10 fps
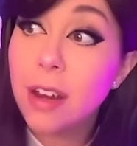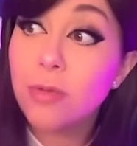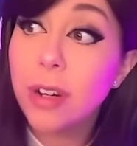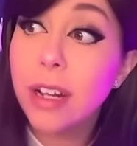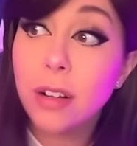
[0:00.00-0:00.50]
a
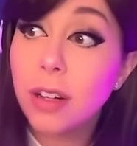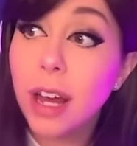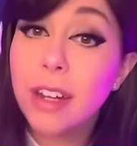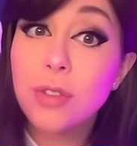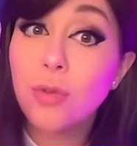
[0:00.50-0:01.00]
real
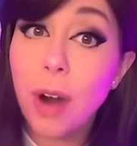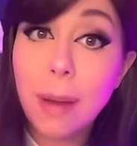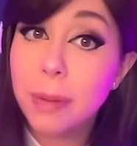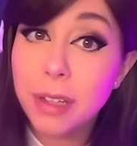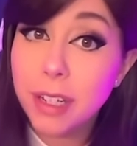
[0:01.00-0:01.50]
and
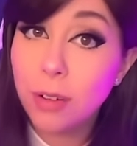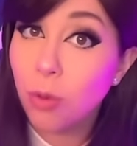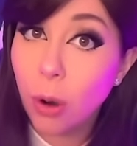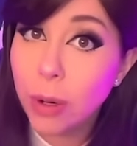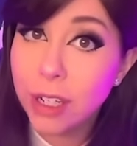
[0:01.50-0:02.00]
rapidly
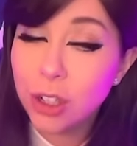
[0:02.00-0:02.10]
growing